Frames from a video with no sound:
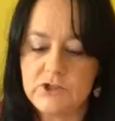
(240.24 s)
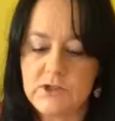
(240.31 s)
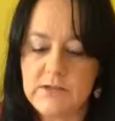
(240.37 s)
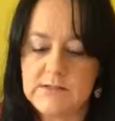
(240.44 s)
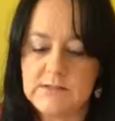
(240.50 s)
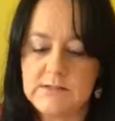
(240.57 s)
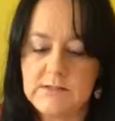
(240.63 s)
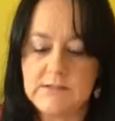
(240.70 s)

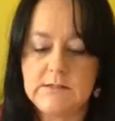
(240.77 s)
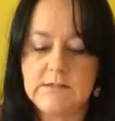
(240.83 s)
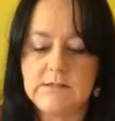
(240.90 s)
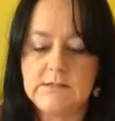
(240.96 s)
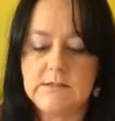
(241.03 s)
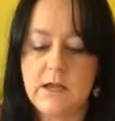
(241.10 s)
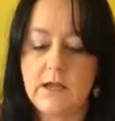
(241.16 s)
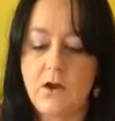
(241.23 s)
justice,
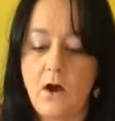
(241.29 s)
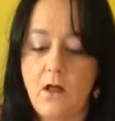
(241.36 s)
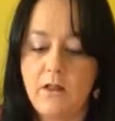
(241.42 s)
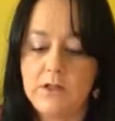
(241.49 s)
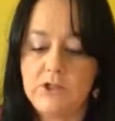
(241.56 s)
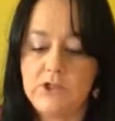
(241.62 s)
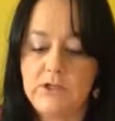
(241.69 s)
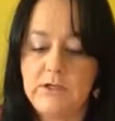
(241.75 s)

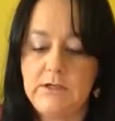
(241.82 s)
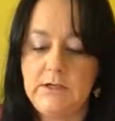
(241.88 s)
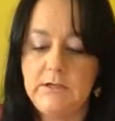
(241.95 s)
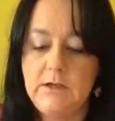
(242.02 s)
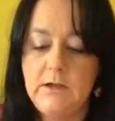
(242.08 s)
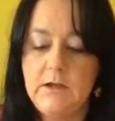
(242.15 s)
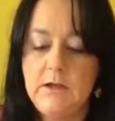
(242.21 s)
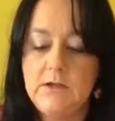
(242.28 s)

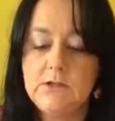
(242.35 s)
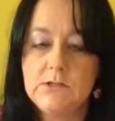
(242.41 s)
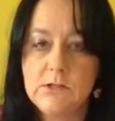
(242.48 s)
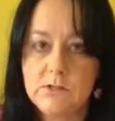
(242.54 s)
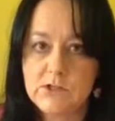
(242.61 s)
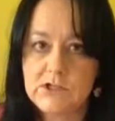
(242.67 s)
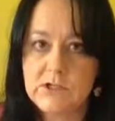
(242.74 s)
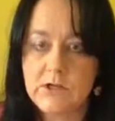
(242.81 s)
psychology,
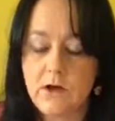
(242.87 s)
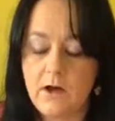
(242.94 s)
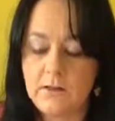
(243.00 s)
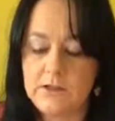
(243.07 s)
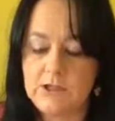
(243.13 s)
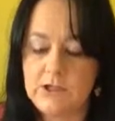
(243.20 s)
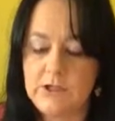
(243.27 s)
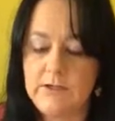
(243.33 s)

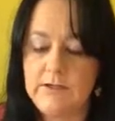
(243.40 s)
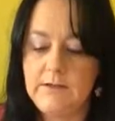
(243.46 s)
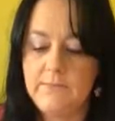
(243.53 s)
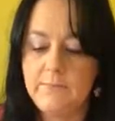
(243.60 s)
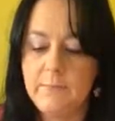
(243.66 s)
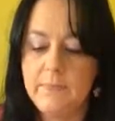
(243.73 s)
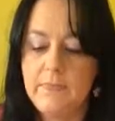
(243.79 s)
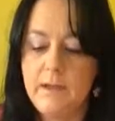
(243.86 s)
sociology,
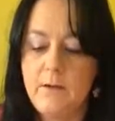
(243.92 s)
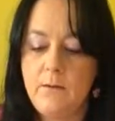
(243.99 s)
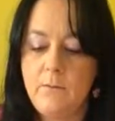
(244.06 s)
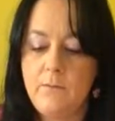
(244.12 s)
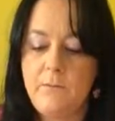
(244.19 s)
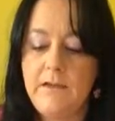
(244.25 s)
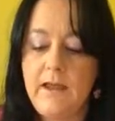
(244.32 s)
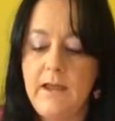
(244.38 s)

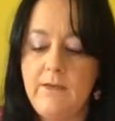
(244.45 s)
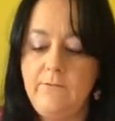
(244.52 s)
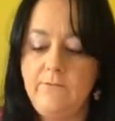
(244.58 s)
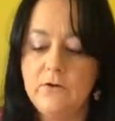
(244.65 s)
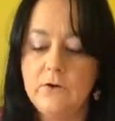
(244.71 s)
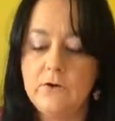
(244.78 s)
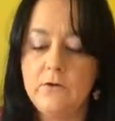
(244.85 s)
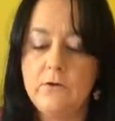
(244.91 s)

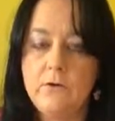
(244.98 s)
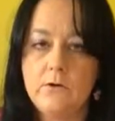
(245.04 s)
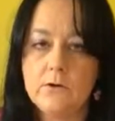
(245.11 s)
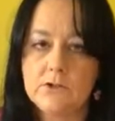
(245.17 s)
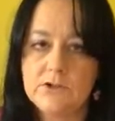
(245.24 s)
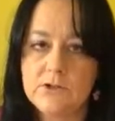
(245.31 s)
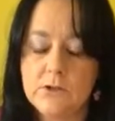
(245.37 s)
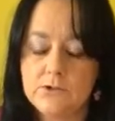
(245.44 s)
behavioral
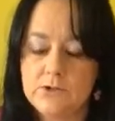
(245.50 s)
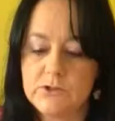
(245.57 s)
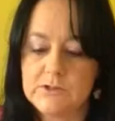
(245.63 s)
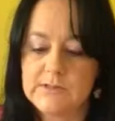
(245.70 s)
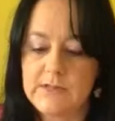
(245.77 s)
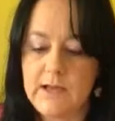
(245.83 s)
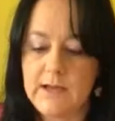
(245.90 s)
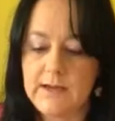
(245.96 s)
or social
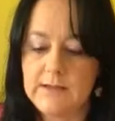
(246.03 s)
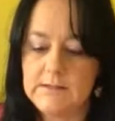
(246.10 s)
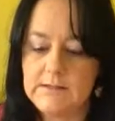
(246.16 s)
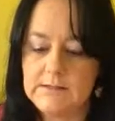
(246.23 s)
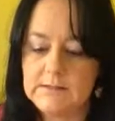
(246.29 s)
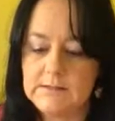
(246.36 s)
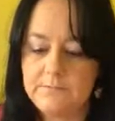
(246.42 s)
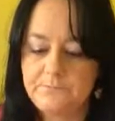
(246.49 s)

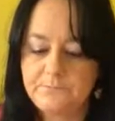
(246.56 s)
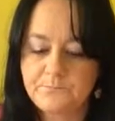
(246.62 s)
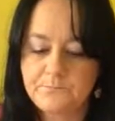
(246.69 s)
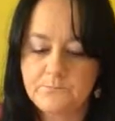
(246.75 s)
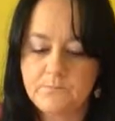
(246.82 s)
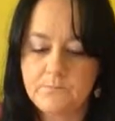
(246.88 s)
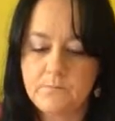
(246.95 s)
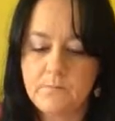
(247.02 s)
science,
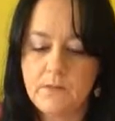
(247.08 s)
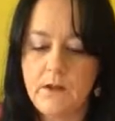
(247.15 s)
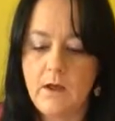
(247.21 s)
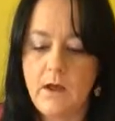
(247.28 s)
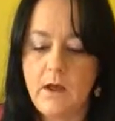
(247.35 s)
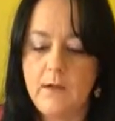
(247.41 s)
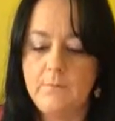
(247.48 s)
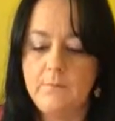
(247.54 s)

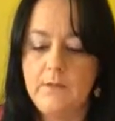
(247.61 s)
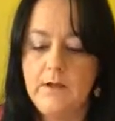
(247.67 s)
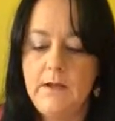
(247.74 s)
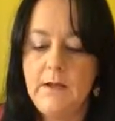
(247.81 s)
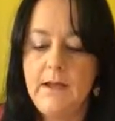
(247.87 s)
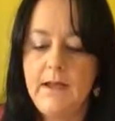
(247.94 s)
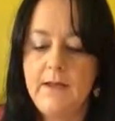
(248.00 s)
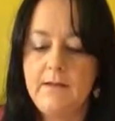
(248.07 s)

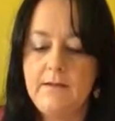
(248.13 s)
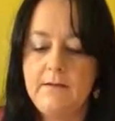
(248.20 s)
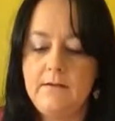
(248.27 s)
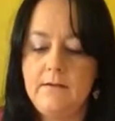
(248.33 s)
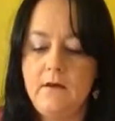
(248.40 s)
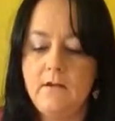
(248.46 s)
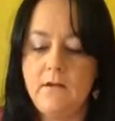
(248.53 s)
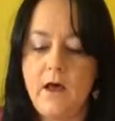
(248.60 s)

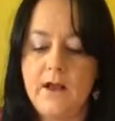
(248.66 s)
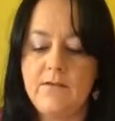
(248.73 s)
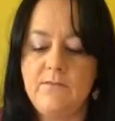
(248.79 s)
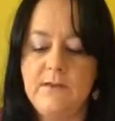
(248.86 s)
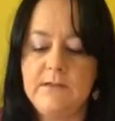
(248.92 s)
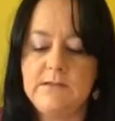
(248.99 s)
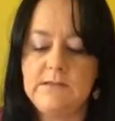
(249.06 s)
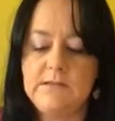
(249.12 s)
and a lot of
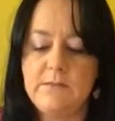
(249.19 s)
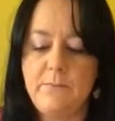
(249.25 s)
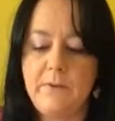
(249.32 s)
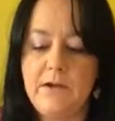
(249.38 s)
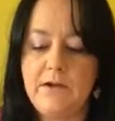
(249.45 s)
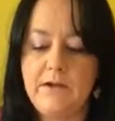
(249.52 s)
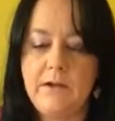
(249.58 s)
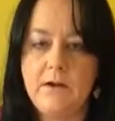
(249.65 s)
it is
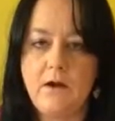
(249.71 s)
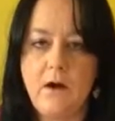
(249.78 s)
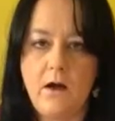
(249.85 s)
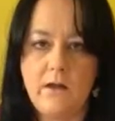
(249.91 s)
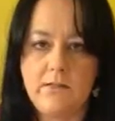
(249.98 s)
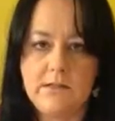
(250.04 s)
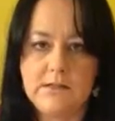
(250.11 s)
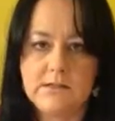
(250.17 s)
depending
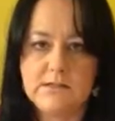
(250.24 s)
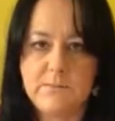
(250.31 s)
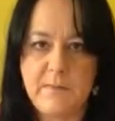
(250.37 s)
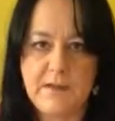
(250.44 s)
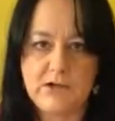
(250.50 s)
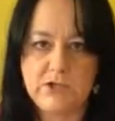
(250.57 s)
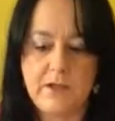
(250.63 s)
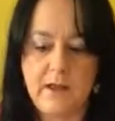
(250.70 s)
on the
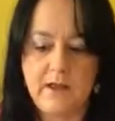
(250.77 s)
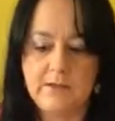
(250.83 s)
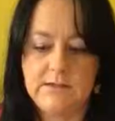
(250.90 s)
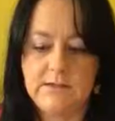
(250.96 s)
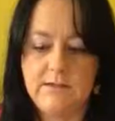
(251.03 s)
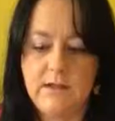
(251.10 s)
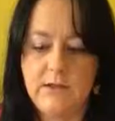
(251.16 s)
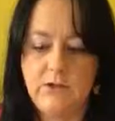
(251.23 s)

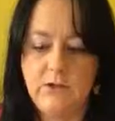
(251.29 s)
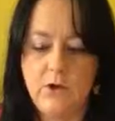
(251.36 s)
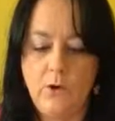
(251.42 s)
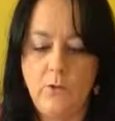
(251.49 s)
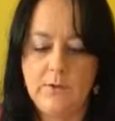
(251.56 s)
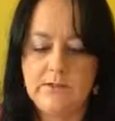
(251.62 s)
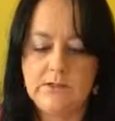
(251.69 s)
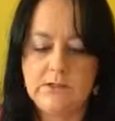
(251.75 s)
specialty that you
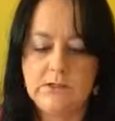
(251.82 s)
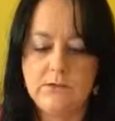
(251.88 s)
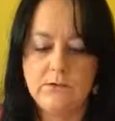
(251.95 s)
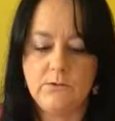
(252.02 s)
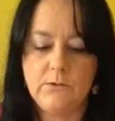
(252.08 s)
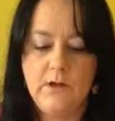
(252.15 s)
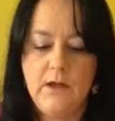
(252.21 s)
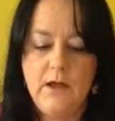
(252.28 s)
go
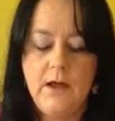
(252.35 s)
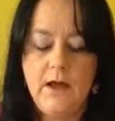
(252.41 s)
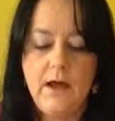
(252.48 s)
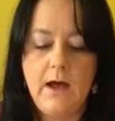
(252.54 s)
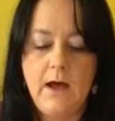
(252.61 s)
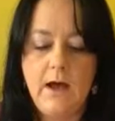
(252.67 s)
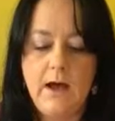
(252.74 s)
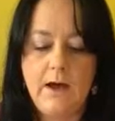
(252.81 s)
into.
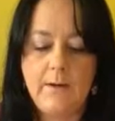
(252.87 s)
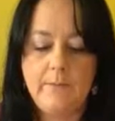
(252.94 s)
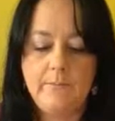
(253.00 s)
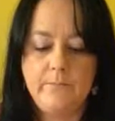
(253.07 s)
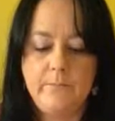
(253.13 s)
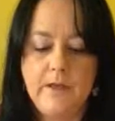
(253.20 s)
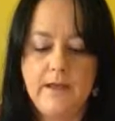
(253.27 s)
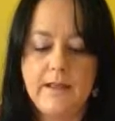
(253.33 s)

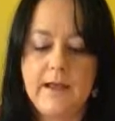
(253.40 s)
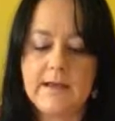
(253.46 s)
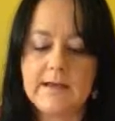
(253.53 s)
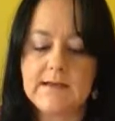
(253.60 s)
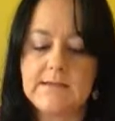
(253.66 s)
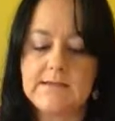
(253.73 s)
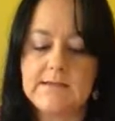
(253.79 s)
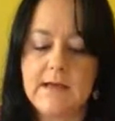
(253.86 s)
And like
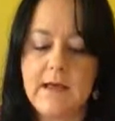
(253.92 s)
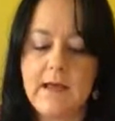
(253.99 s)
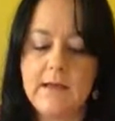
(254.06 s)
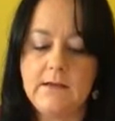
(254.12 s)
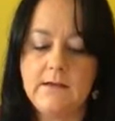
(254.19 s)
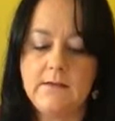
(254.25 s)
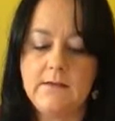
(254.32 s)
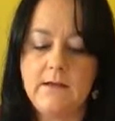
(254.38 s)
I
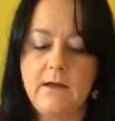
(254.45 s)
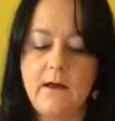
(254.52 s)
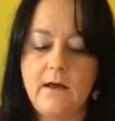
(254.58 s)
said,